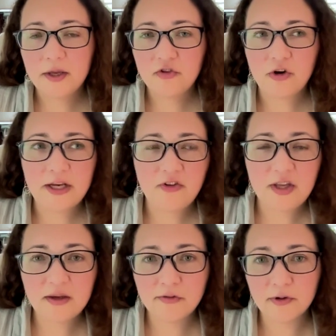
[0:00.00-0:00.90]
trying to
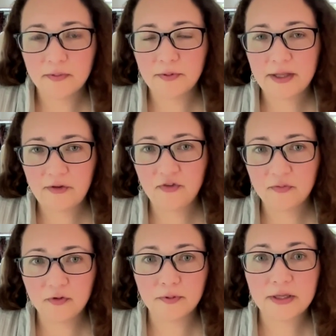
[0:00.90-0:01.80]
give from a place
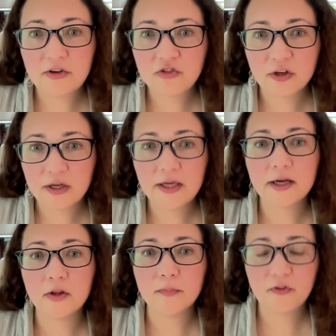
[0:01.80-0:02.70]
of depletion. It
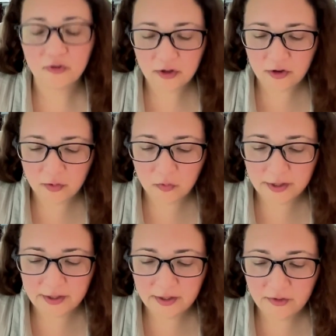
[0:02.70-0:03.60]
helps no
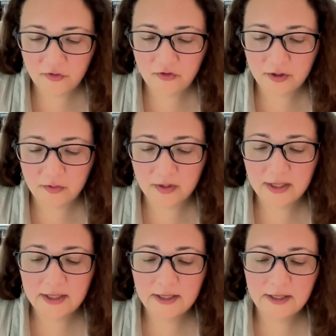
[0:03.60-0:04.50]
one. So,
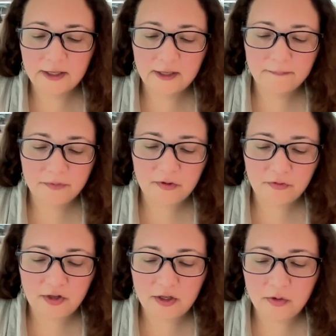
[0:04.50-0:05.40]

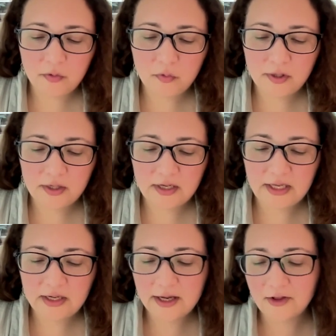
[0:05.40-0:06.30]
if you
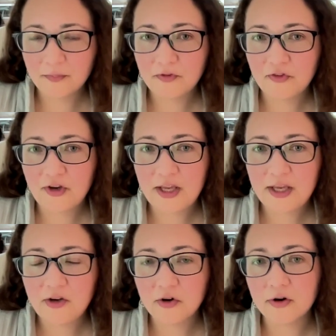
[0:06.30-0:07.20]
need help
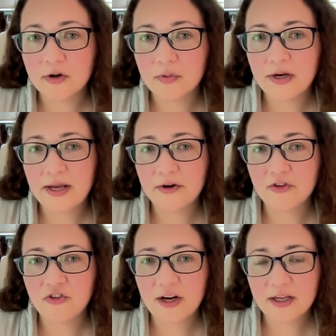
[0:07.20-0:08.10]
staying in your own
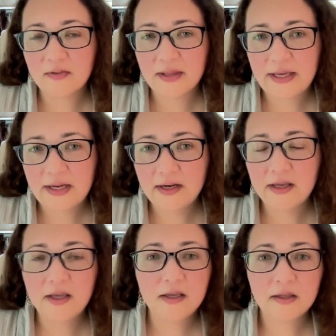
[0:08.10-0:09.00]
energetic lane,
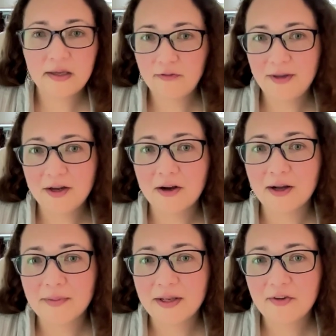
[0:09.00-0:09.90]
leave me a
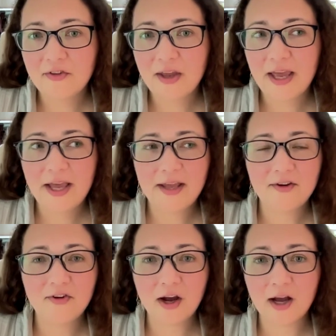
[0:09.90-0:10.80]
comment
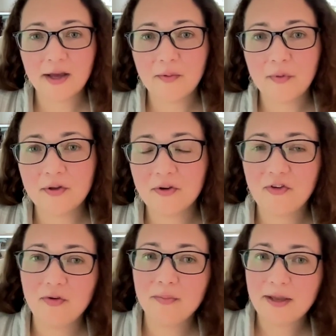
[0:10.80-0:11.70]
and I will
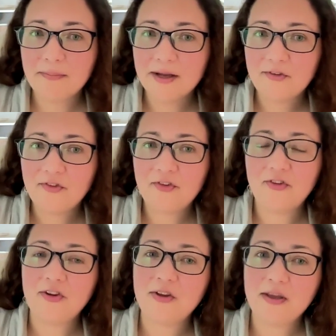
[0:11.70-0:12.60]
do my
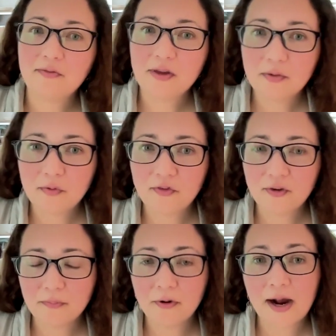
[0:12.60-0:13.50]
best to give you
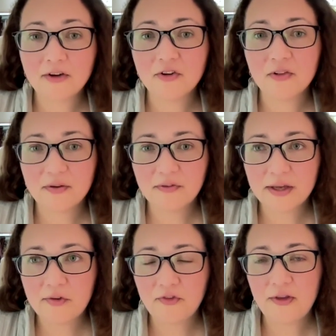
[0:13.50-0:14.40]
some practical
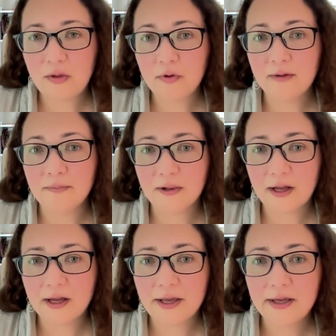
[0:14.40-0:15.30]
advice that you can
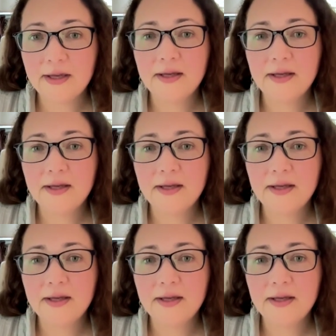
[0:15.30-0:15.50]
apply.